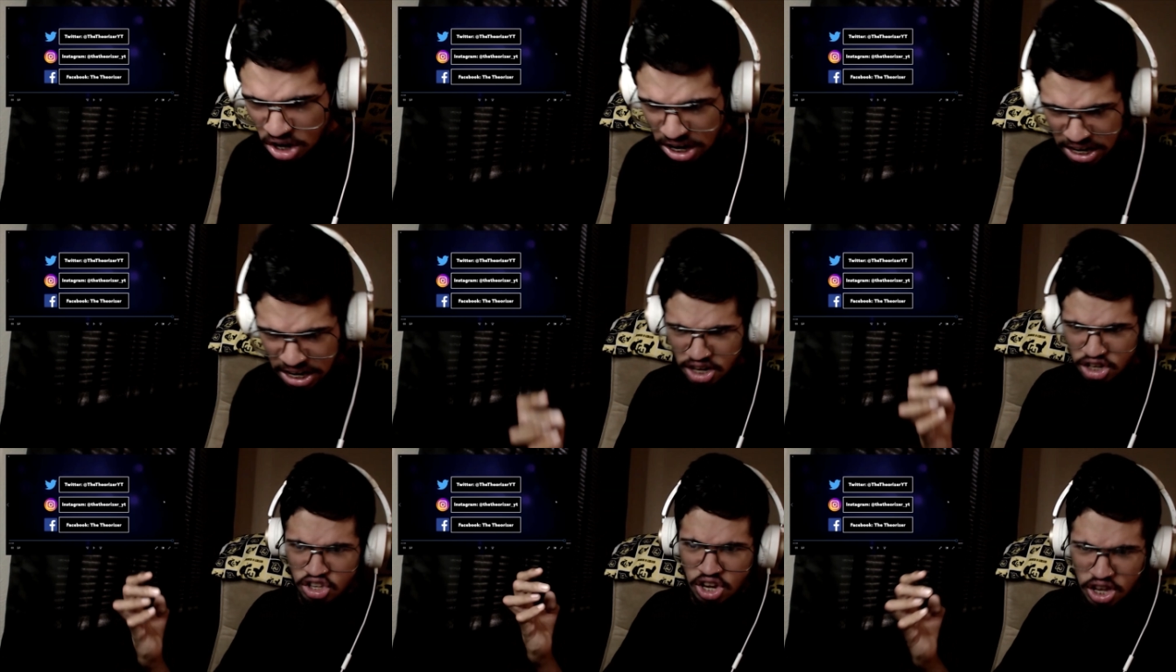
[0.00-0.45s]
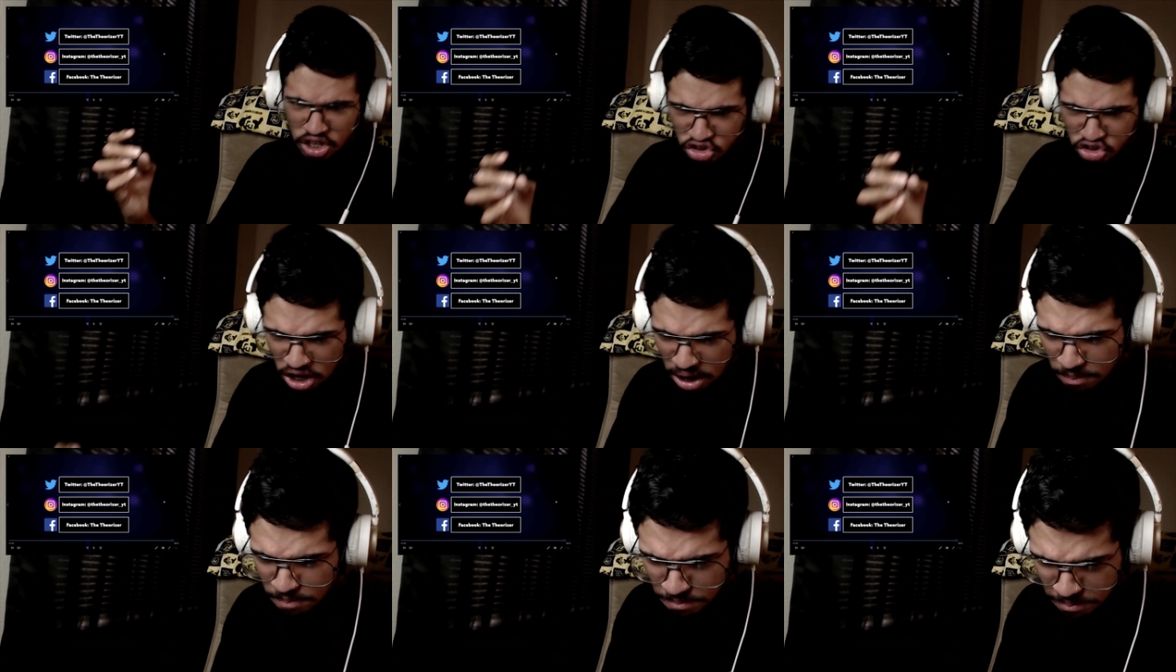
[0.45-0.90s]
Like it
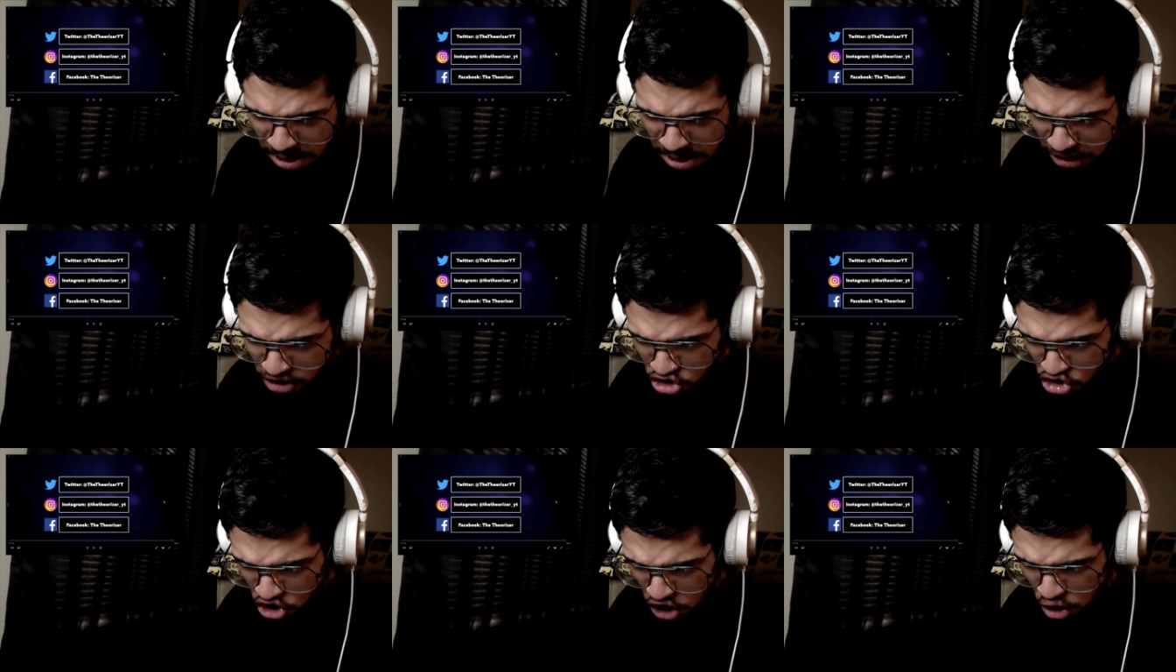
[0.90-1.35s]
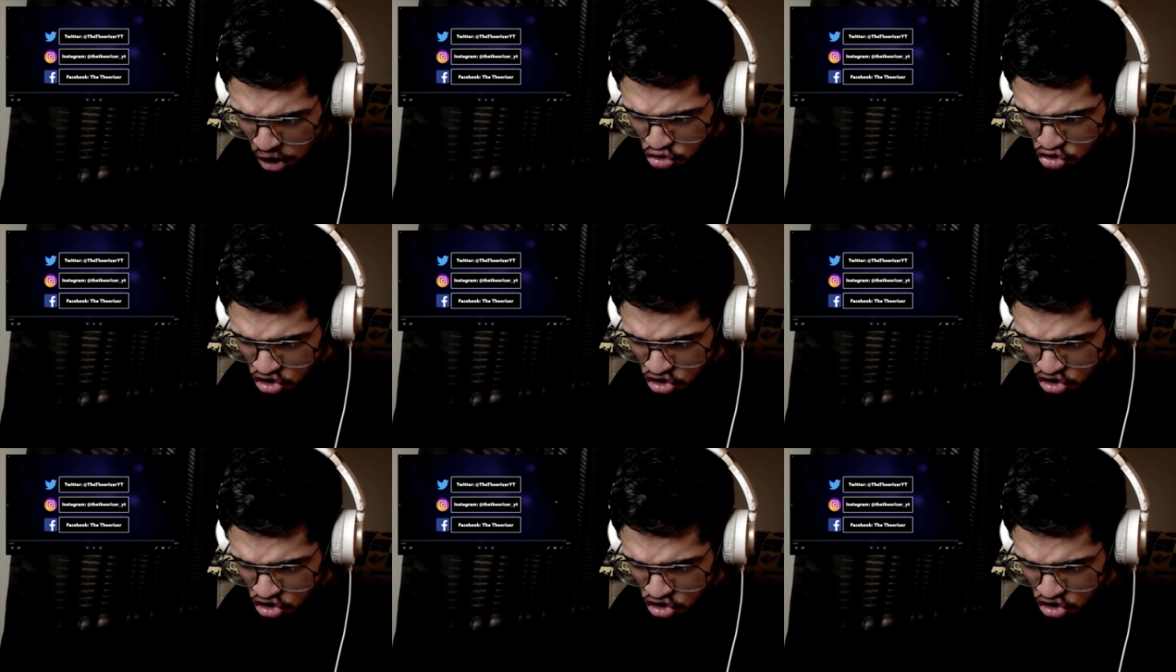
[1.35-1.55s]
makes no